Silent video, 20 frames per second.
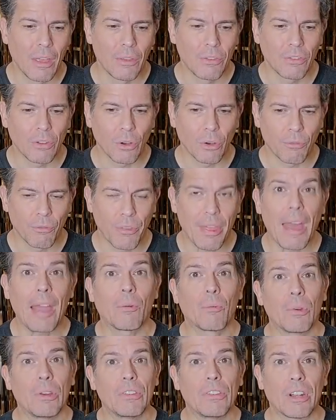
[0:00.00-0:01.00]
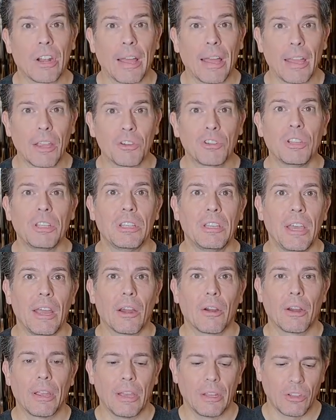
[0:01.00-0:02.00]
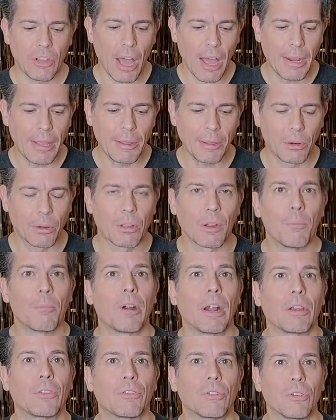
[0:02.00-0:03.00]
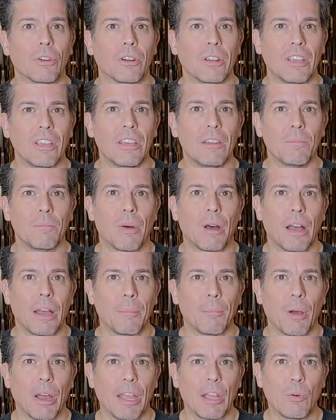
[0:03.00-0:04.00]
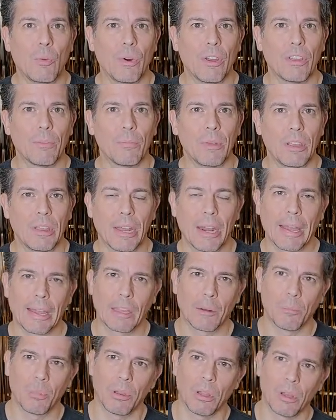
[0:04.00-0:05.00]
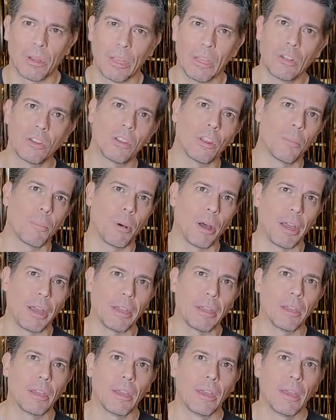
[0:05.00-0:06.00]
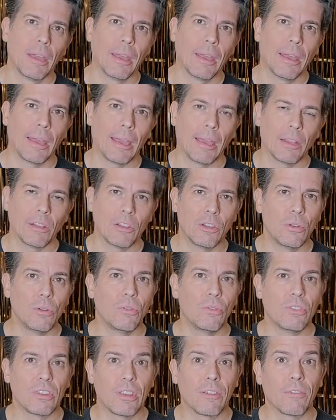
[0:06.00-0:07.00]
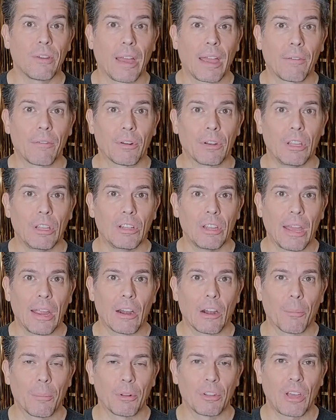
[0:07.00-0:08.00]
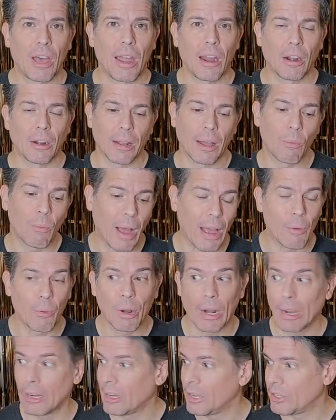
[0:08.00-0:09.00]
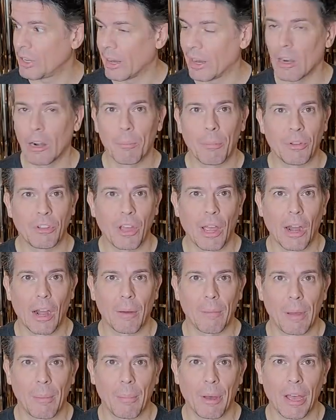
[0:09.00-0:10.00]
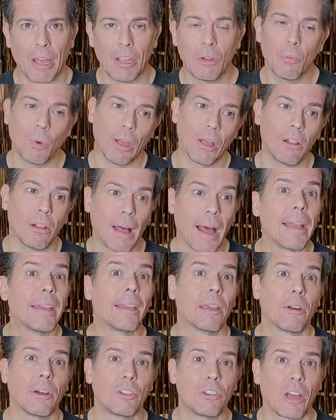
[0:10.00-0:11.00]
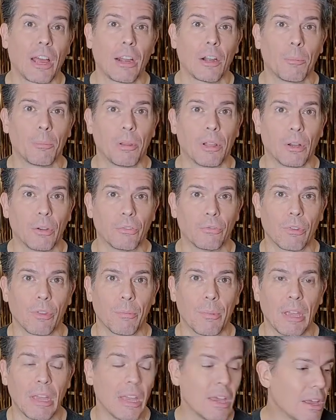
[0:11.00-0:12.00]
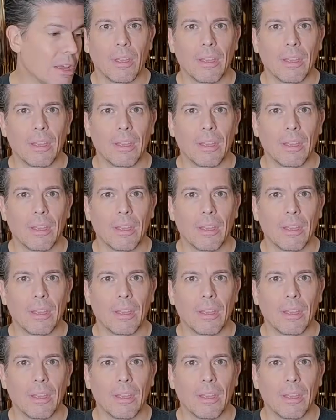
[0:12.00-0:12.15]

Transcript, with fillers: So for that reason, I actually carry a tiny little compressor in my bike with me that I can plug into the bike and use if I ever need to air up a tire. Now, why would I need to air up a tire on my bike? Well, I carry tire plugs with me.